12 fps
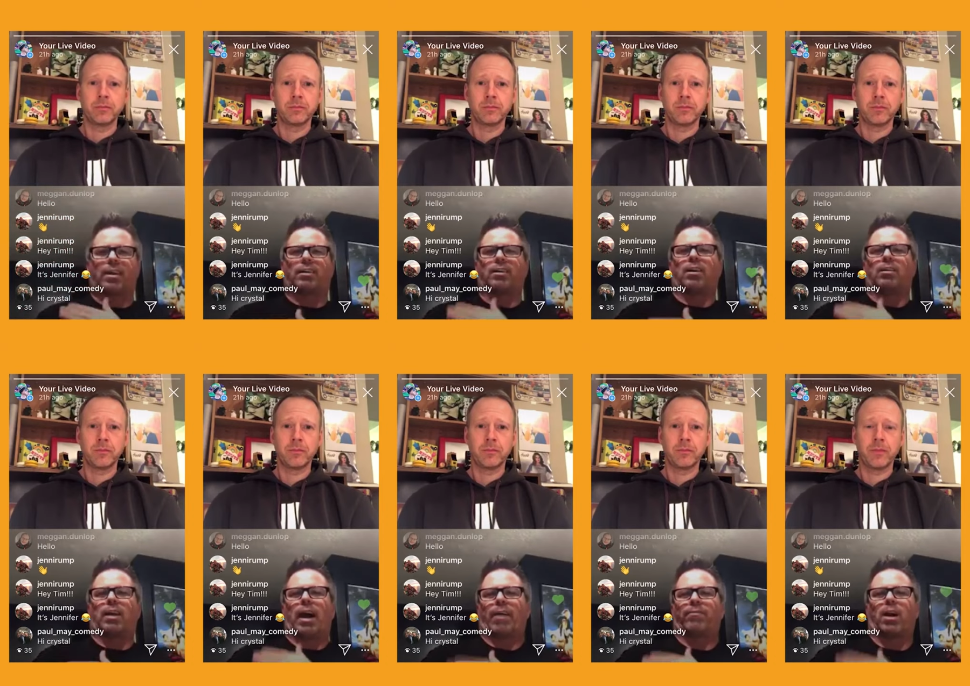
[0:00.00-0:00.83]
Speaker 1: a
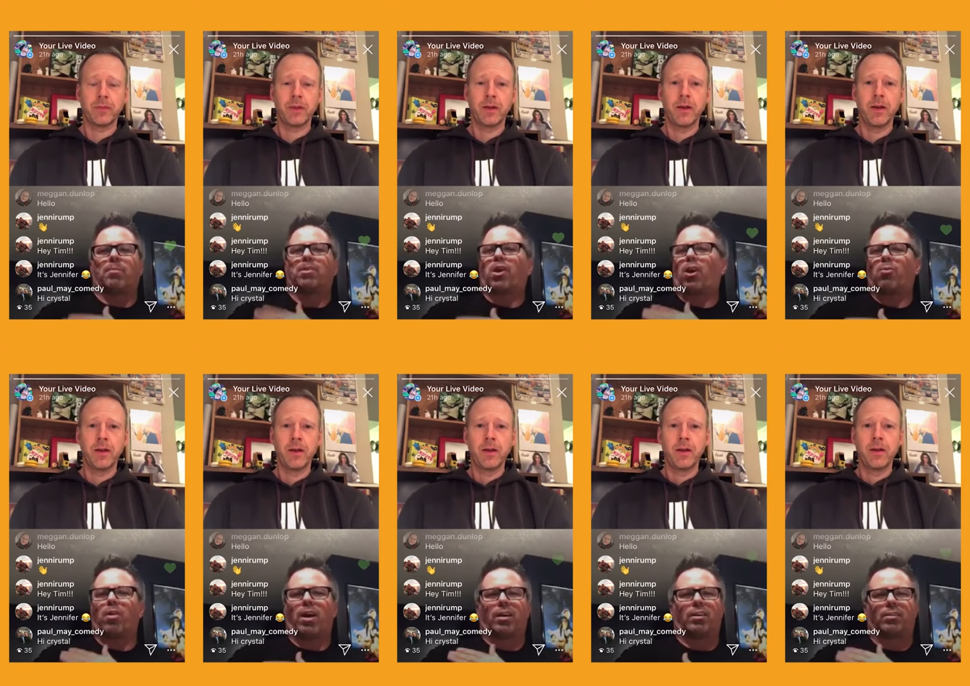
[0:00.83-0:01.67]
laugh coming our
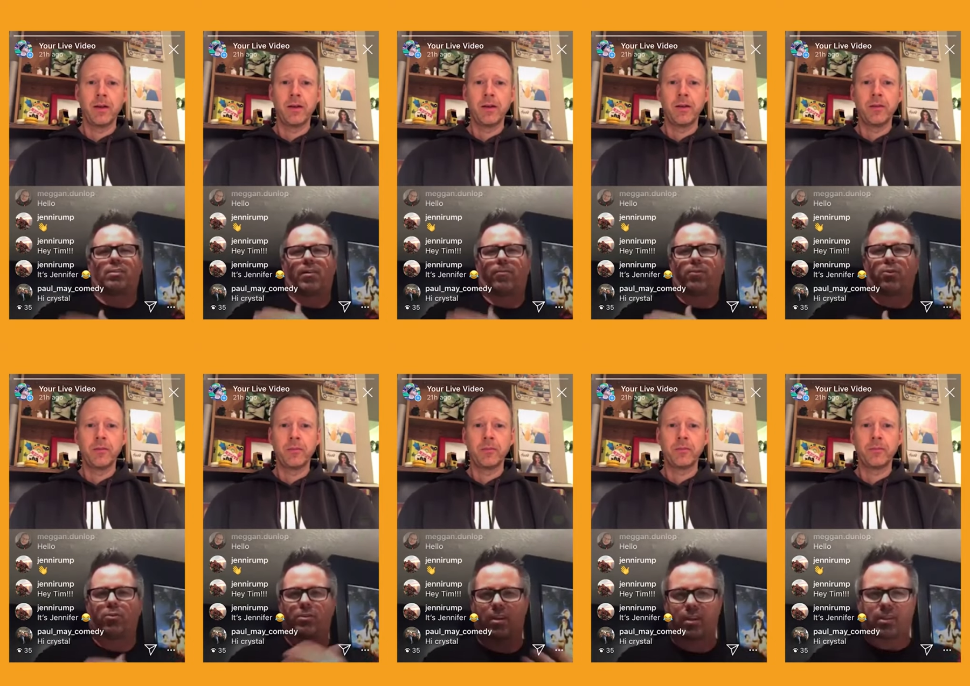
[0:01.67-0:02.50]
way that, that fuels
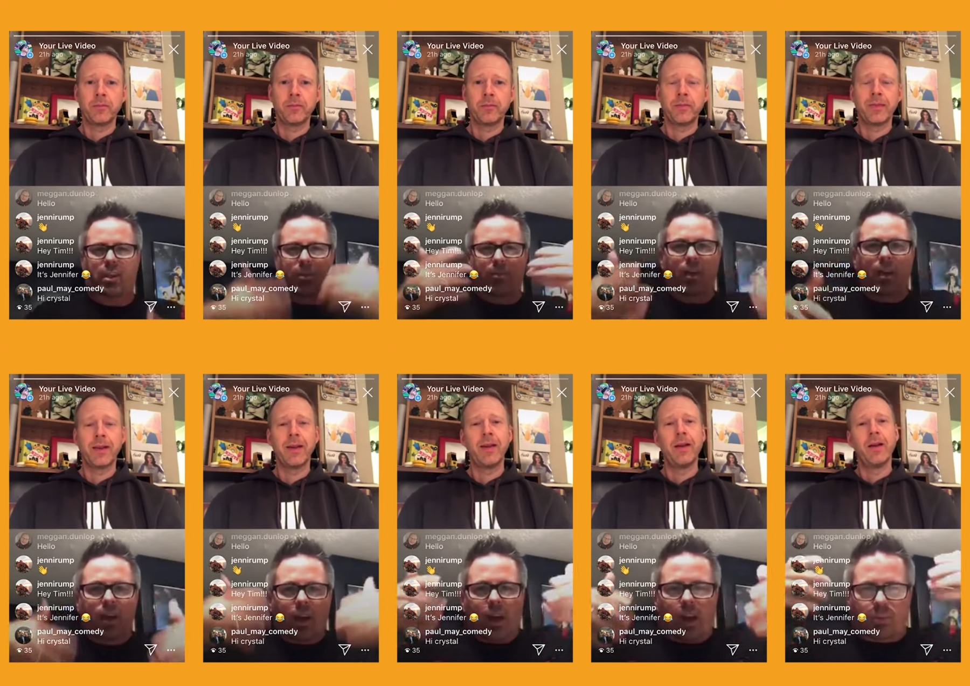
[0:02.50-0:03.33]
us up
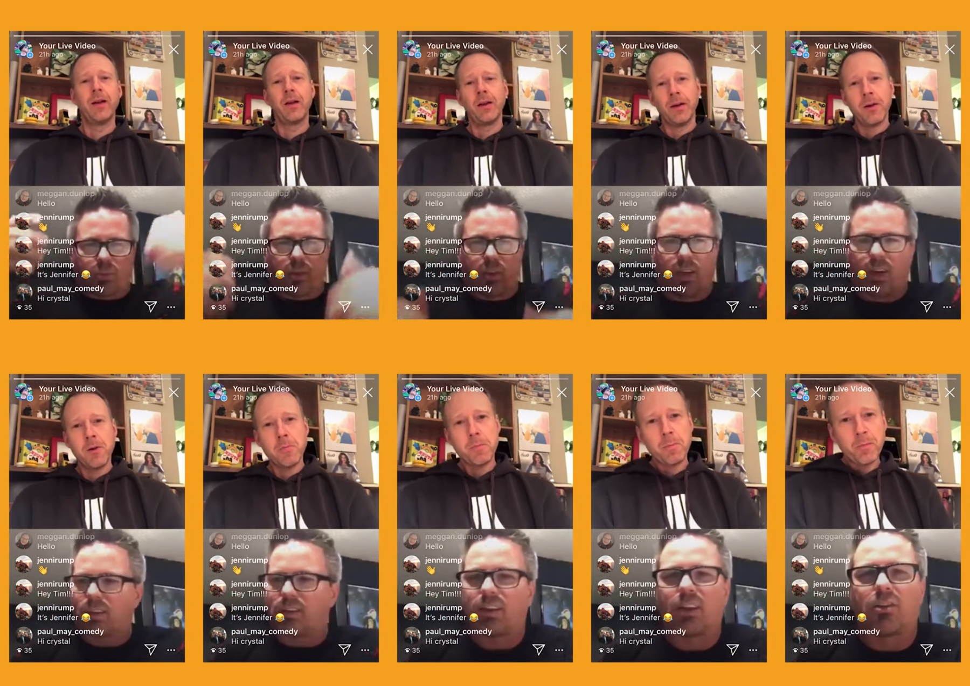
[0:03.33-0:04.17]
as we uh,
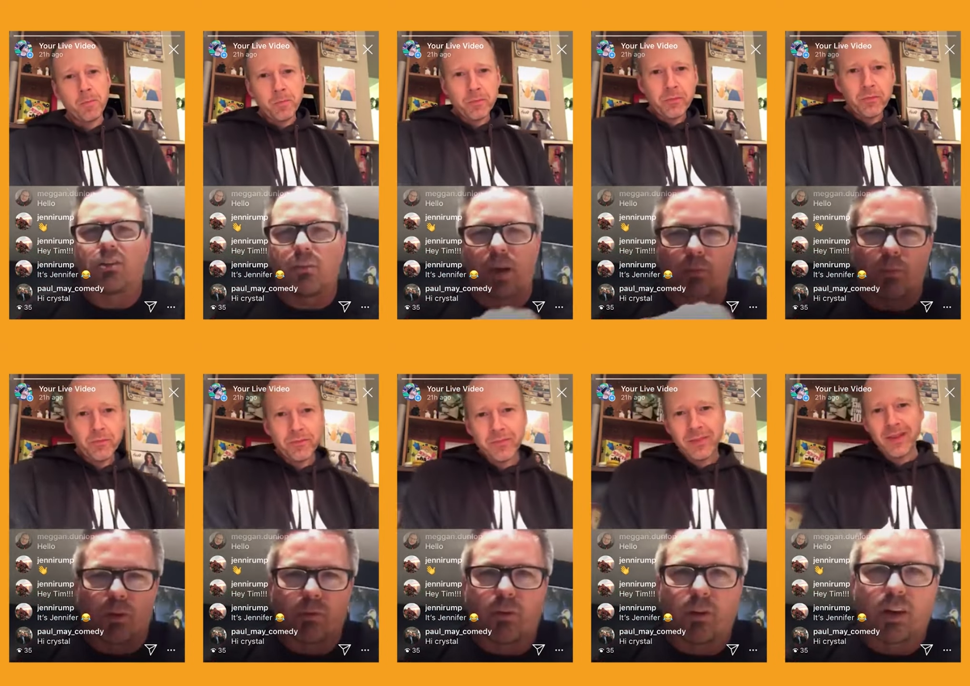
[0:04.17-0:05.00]
continue to make more
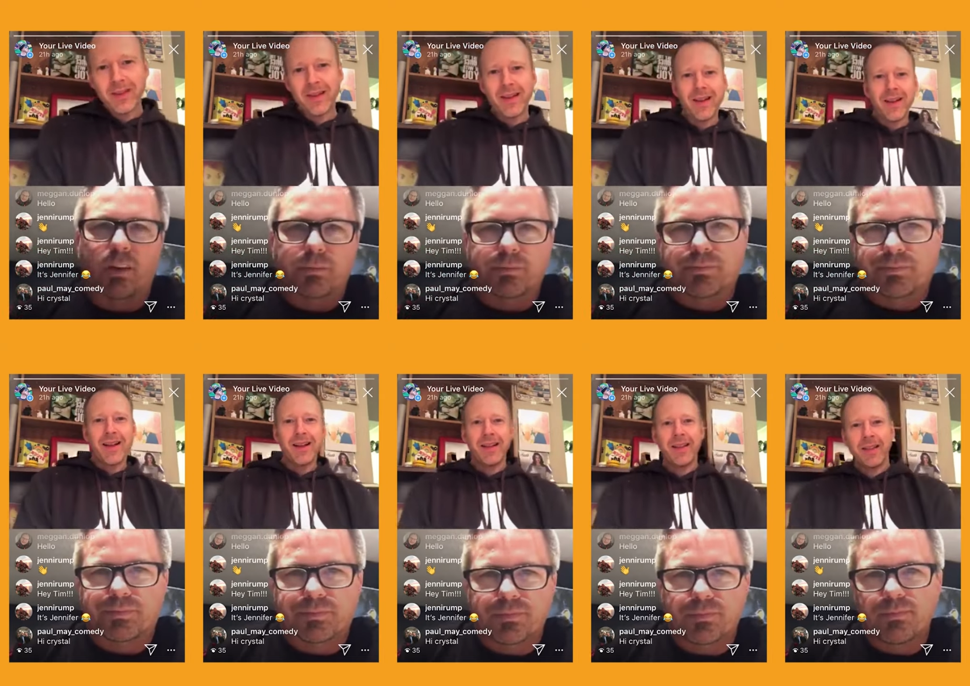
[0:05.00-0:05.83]
for you.
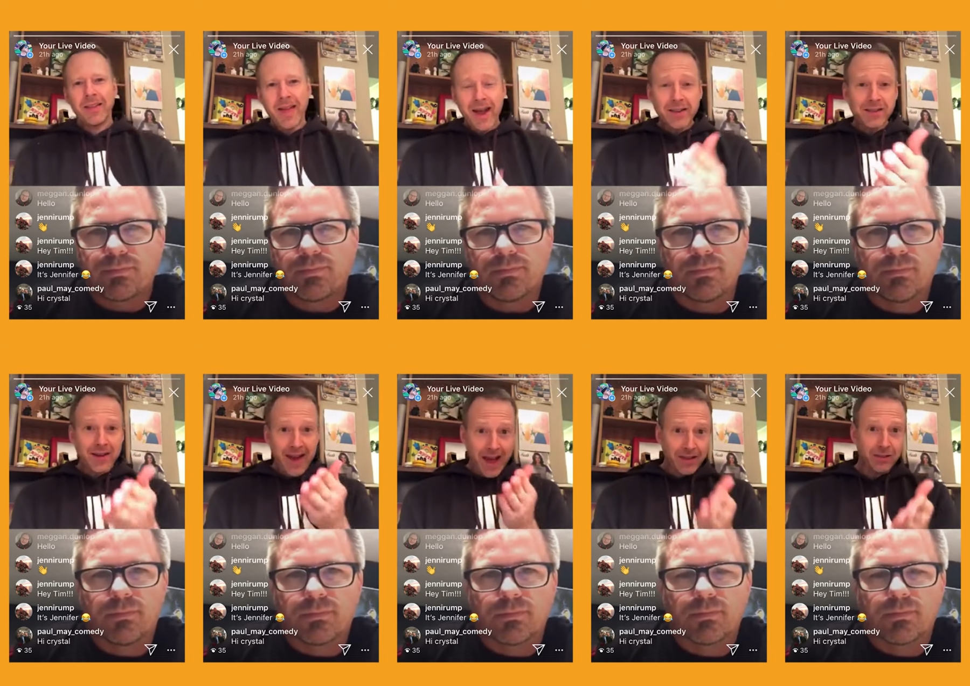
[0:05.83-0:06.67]
Speaker 2: That is an
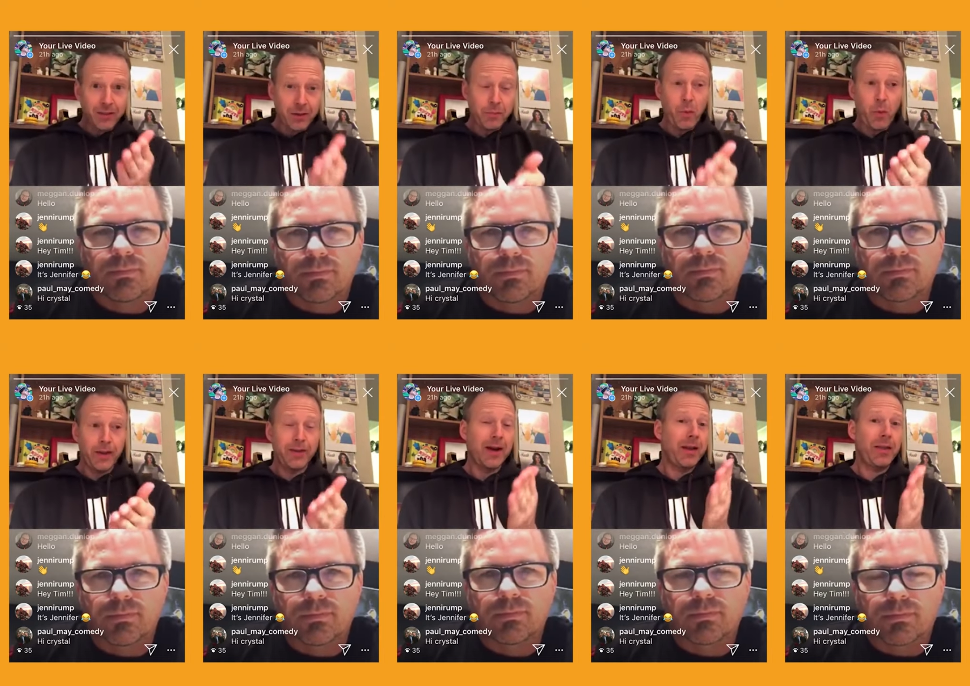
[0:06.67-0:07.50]
excellent point, and
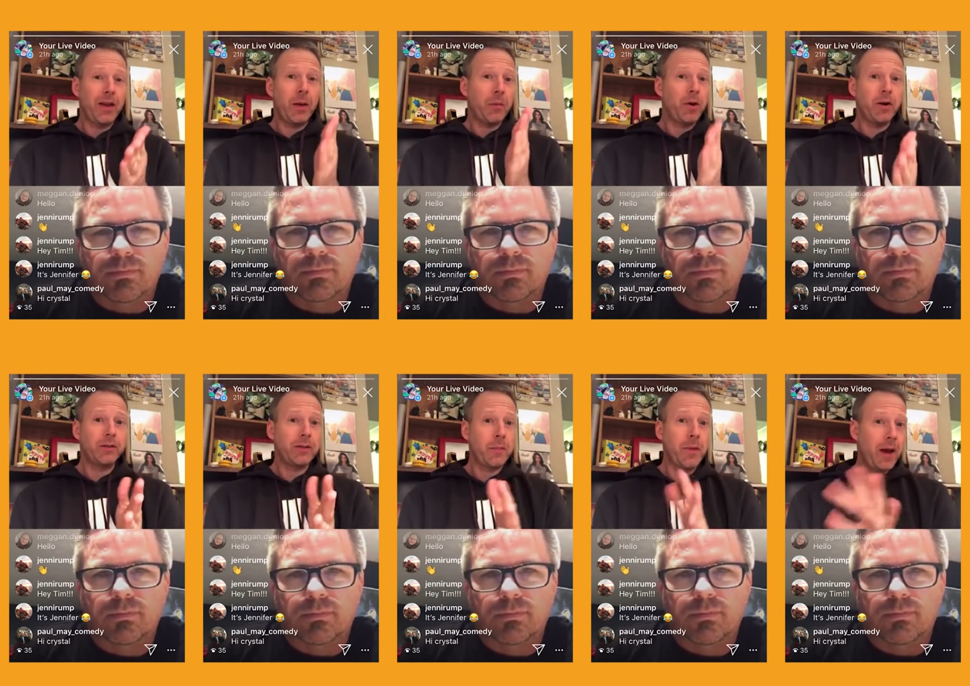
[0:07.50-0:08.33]
I think I'm going to
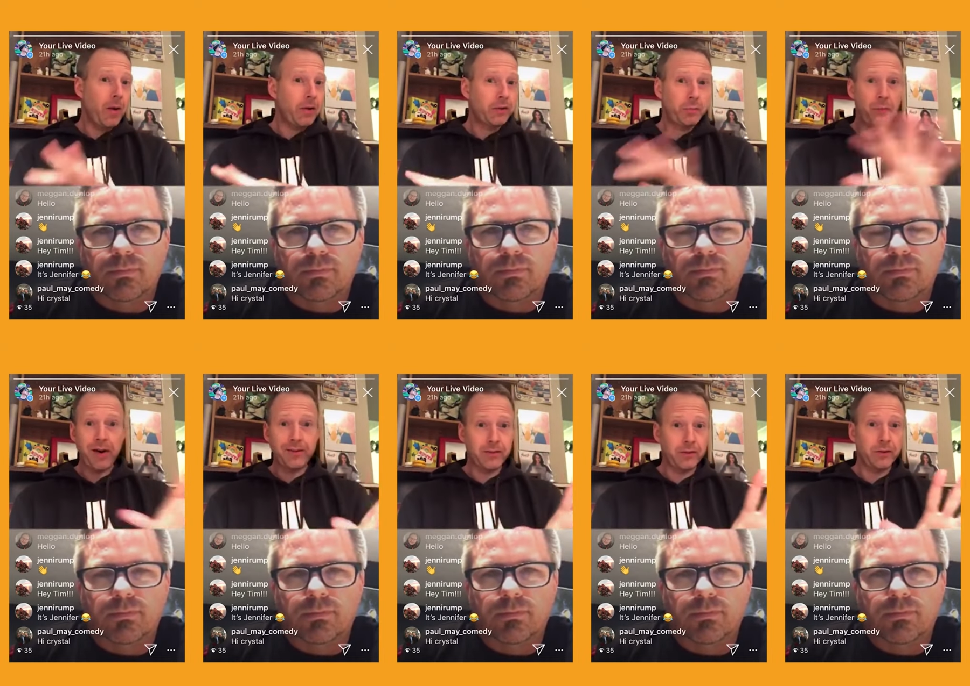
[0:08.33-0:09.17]
somehow express
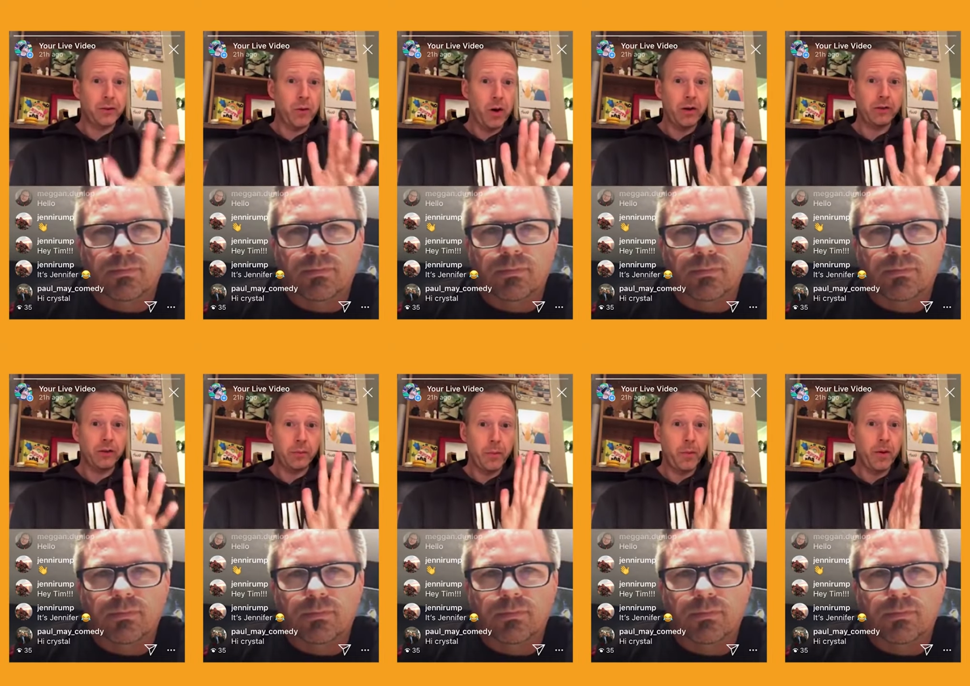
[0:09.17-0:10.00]
this across the
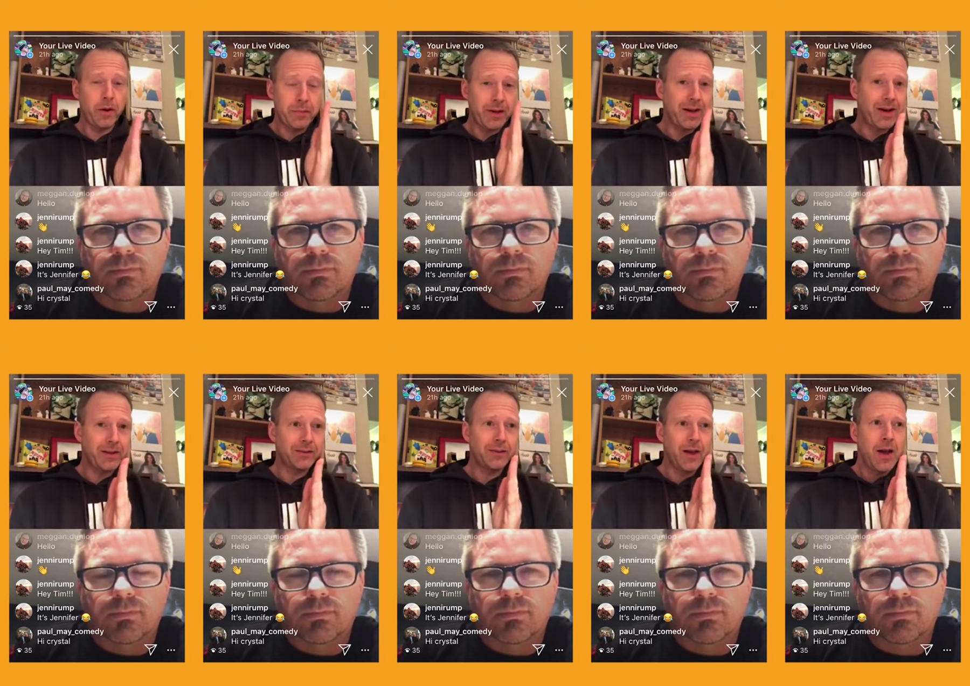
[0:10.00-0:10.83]
board because
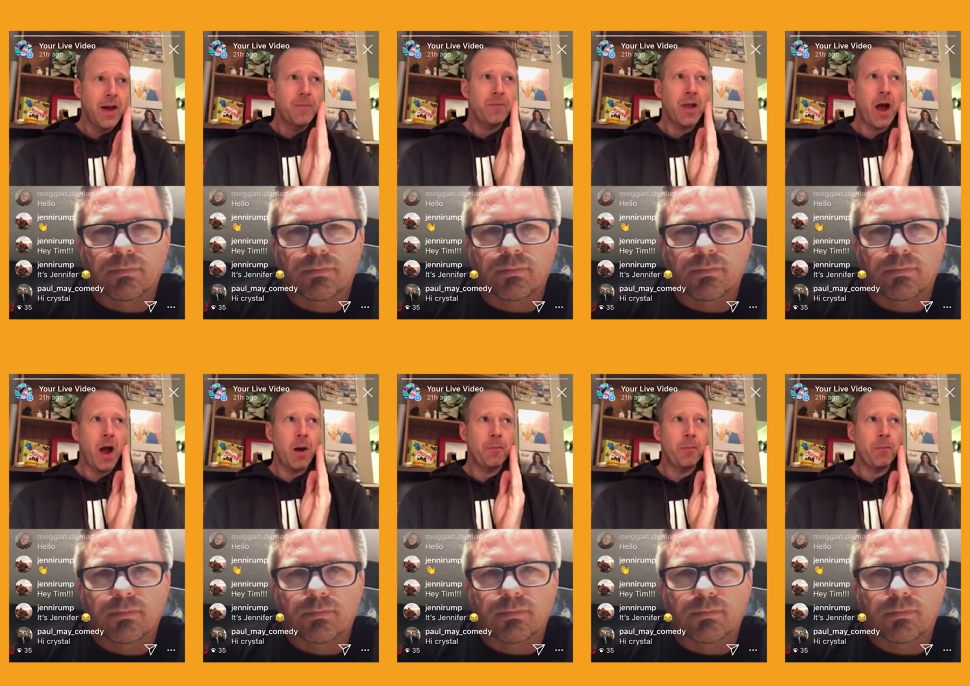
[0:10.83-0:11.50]
um,